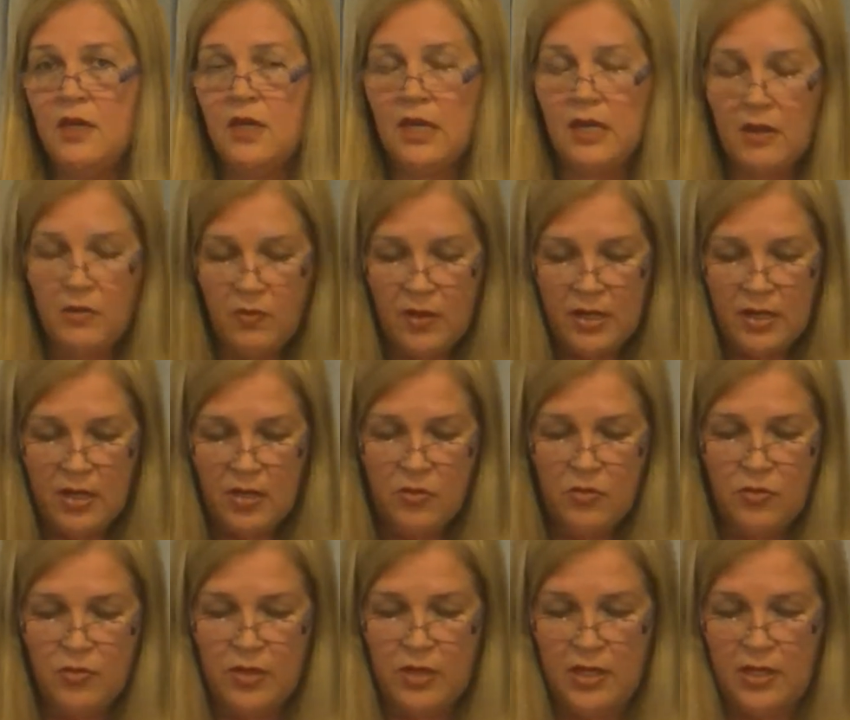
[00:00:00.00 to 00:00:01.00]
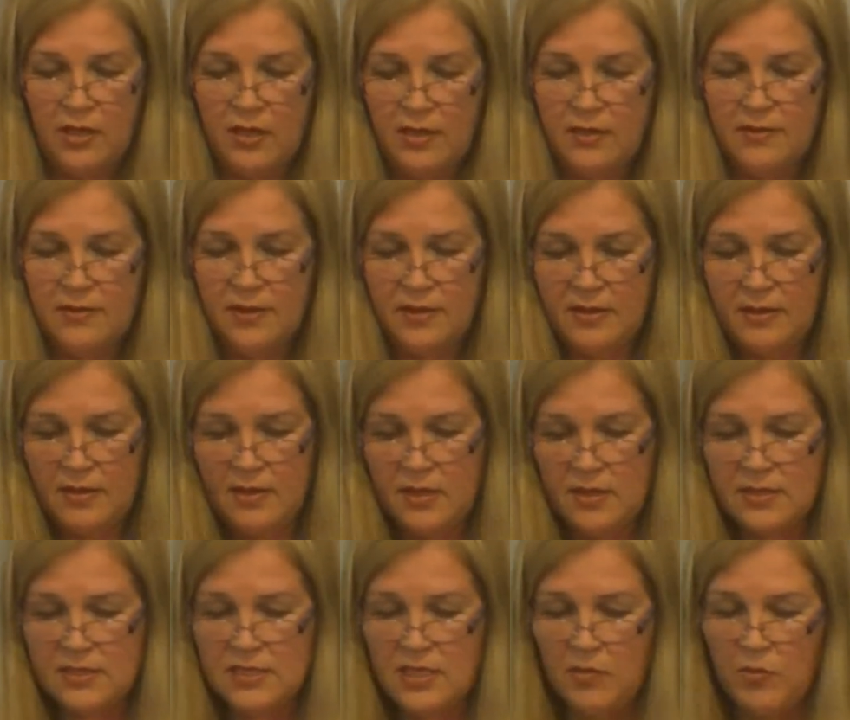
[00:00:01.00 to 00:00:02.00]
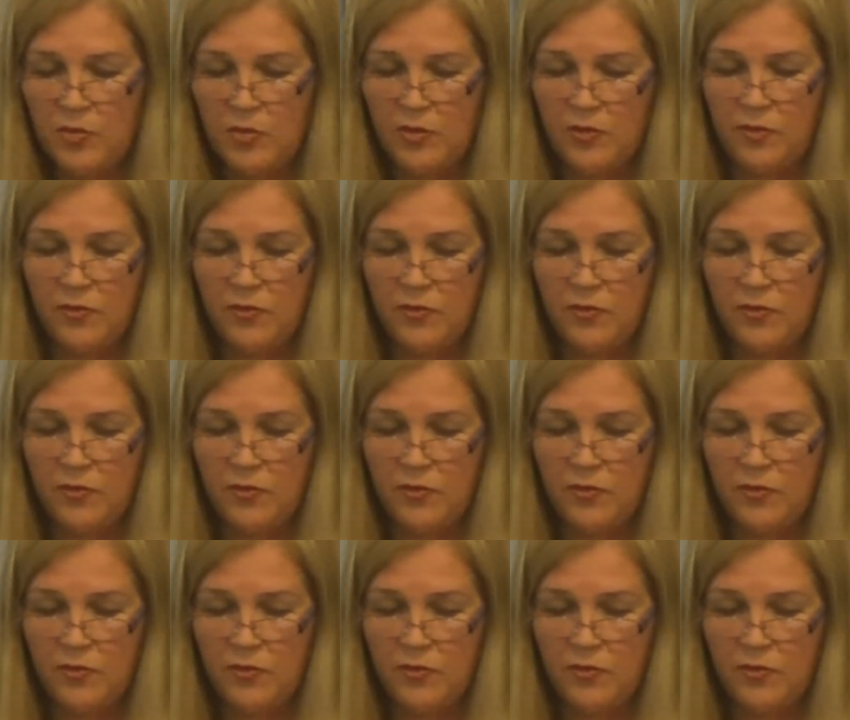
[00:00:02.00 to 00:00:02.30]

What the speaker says: And I went on looking at the example